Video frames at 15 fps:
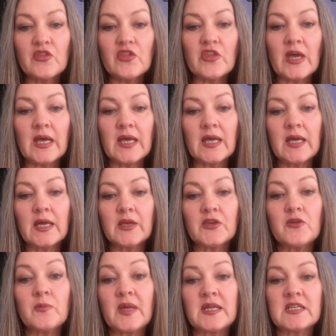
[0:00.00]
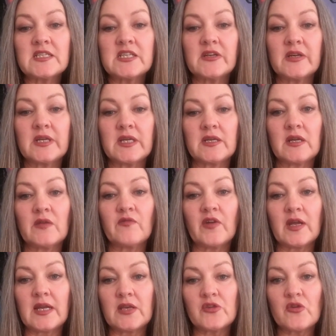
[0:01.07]
The humanitarian and
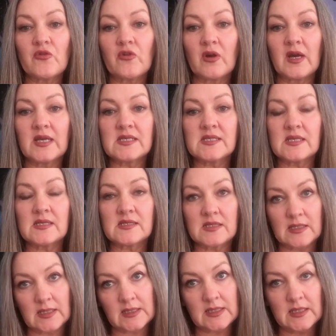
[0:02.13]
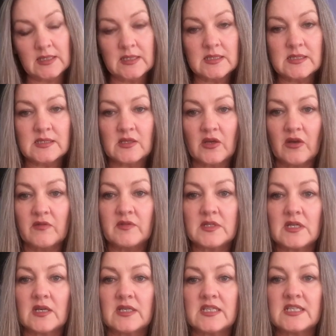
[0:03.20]
financial crisis that is
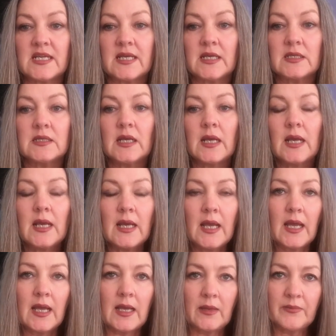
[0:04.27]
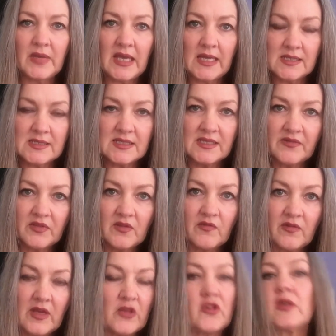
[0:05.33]
COVID-19 has left the
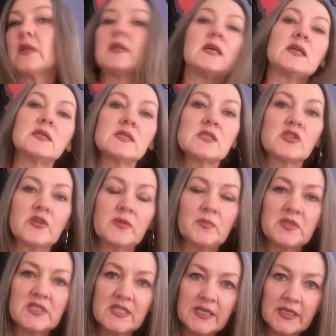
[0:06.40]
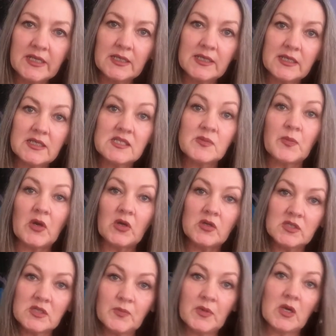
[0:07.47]
fashion industry particularly
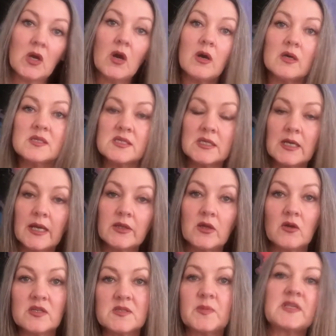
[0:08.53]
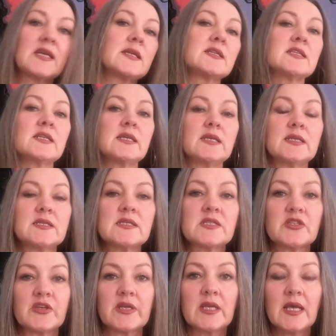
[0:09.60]
exposed, because like the hospitality
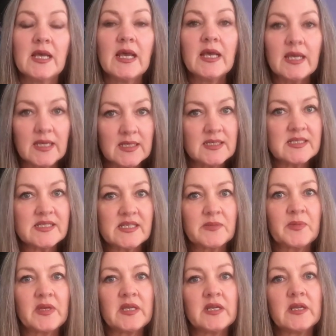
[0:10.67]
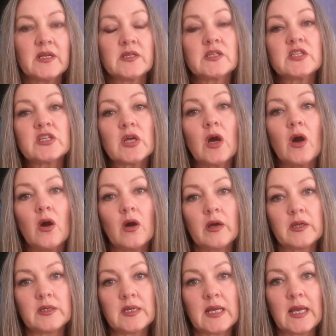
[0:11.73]
industry, it is dependent
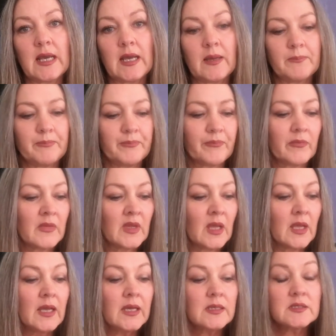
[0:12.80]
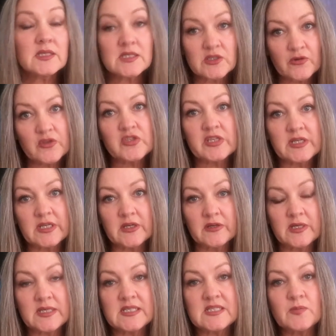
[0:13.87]
on
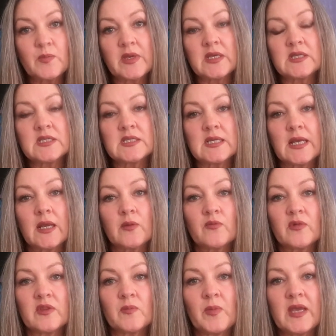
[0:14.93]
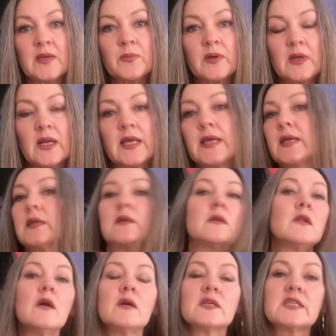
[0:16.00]
discretionary spend, and with people in
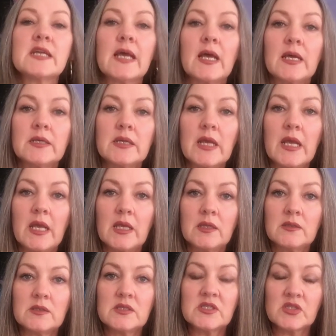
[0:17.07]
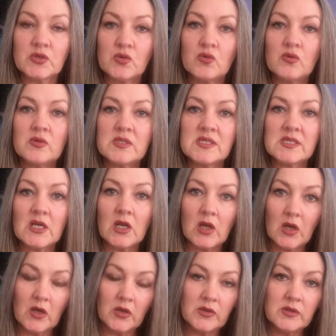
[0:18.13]
lockdown and stores
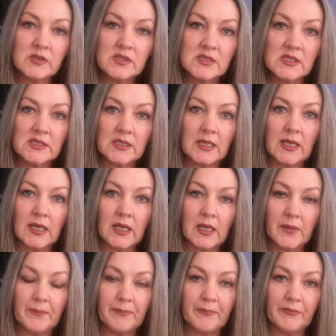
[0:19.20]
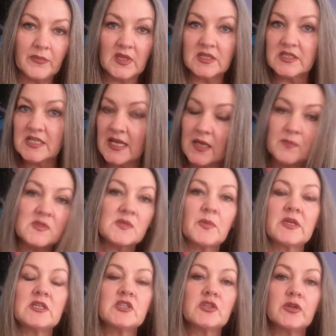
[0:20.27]
closed, the taps
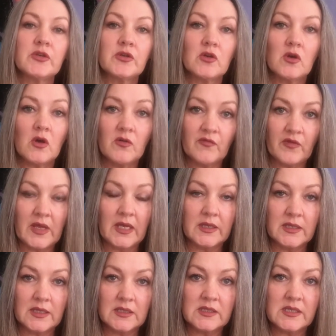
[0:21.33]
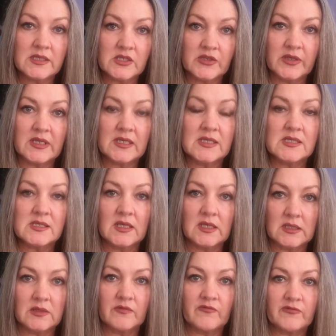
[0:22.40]
being turned off and the industry is
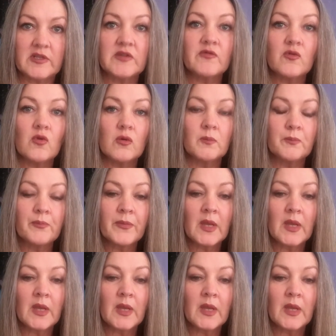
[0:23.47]
in freefall.